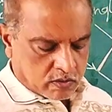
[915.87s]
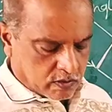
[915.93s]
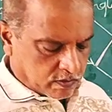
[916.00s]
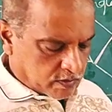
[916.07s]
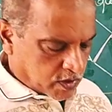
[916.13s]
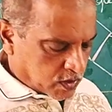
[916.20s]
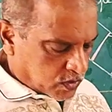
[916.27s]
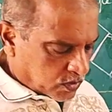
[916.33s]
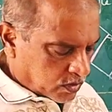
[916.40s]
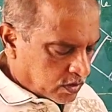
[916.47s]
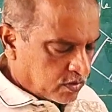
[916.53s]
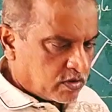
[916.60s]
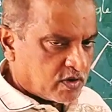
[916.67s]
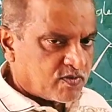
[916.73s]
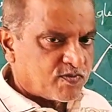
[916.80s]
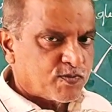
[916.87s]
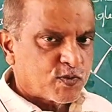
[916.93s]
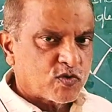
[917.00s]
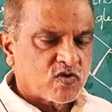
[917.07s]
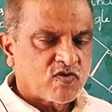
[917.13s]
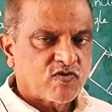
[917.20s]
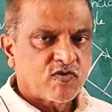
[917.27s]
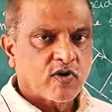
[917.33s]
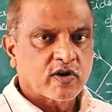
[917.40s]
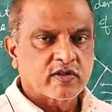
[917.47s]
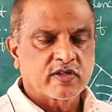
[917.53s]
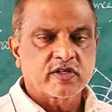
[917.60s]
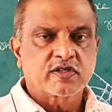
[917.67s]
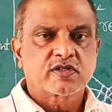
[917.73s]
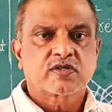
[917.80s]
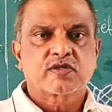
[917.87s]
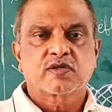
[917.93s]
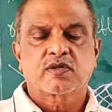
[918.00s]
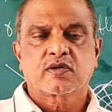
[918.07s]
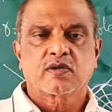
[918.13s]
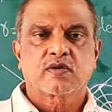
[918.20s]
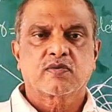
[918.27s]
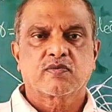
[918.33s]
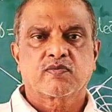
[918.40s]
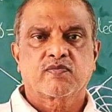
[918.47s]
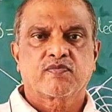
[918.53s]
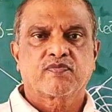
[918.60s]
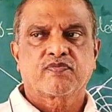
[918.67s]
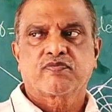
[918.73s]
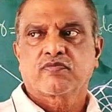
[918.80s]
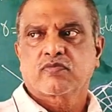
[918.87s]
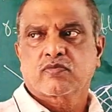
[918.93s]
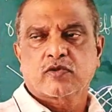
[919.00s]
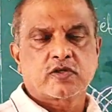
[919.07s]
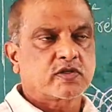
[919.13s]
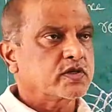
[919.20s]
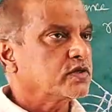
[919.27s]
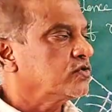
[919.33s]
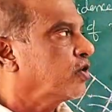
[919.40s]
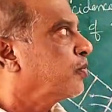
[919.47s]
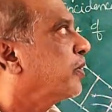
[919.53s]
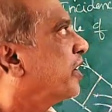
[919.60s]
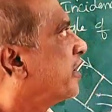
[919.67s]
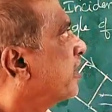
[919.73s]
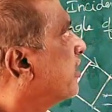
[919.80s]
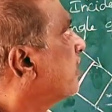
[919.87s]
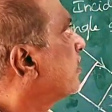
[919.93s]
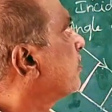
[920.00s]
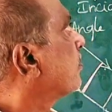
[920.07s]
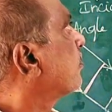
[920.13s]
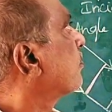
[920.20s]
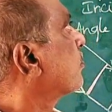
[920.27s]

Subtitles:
We have to give the proof for this. This is a geometry